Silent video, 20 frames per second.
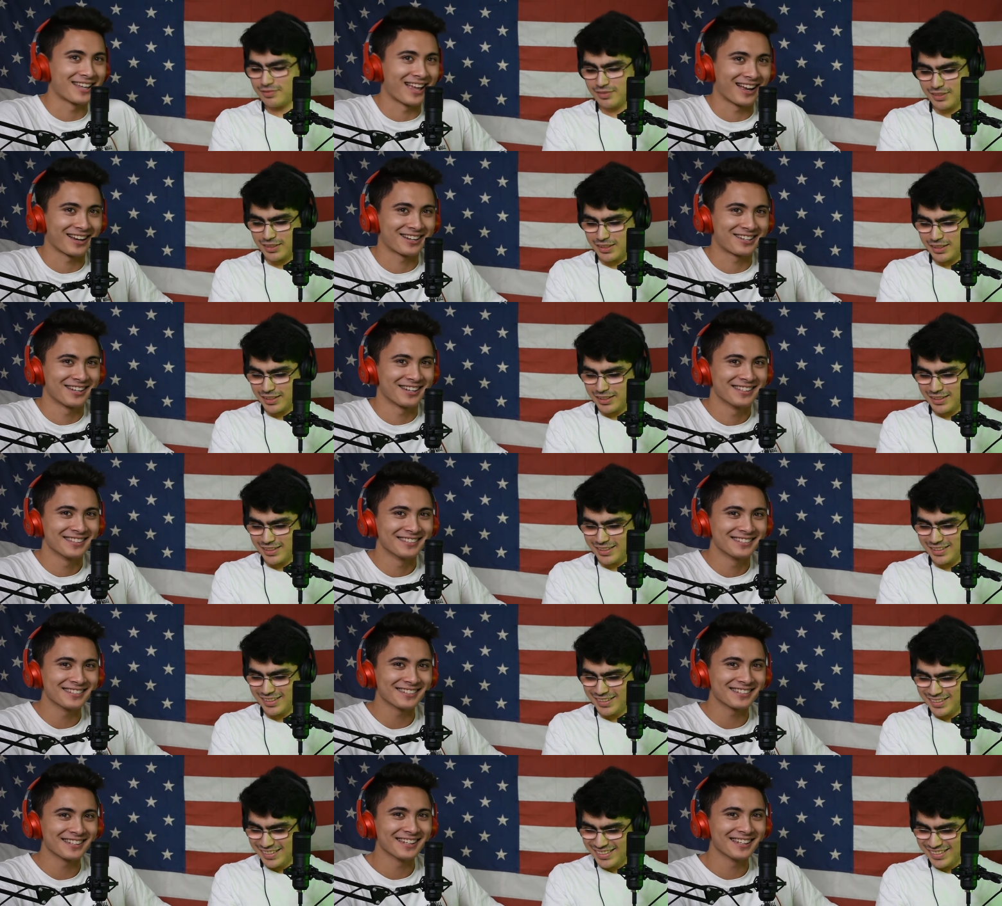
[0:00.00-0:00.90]

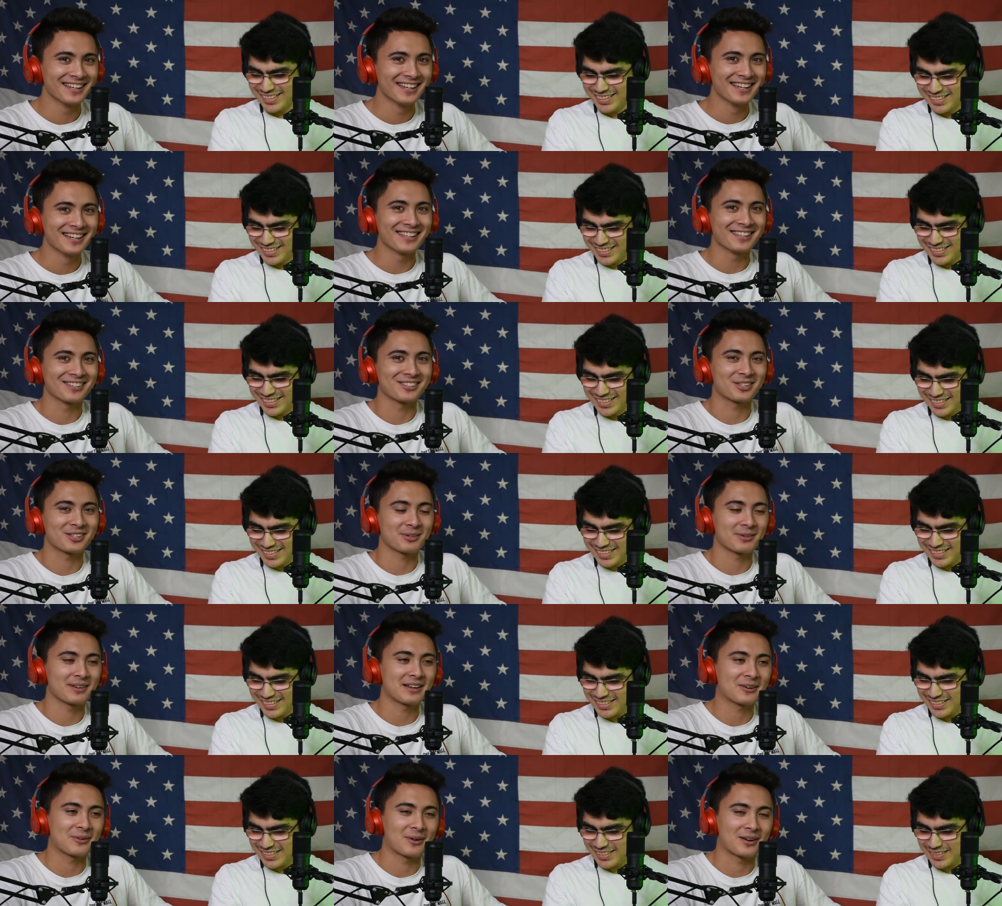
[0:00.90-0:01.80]
Speaker 1: sections. There's
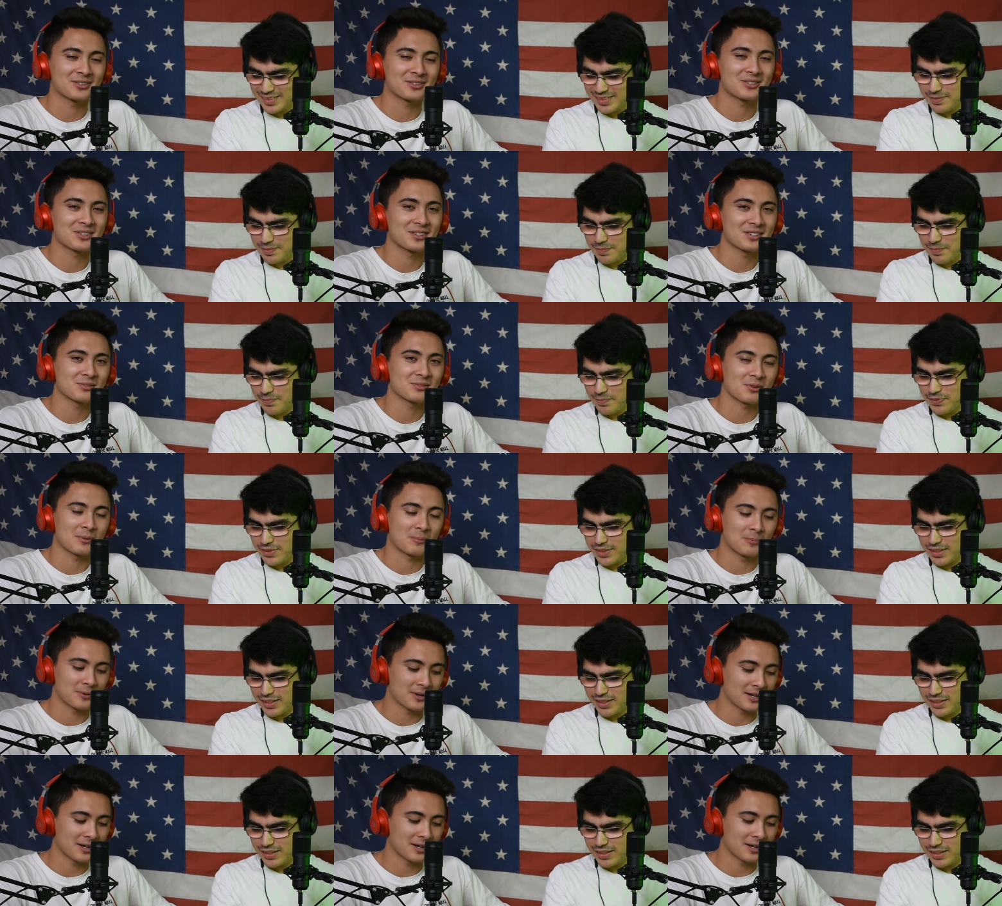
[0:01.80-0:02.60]
three questions. We're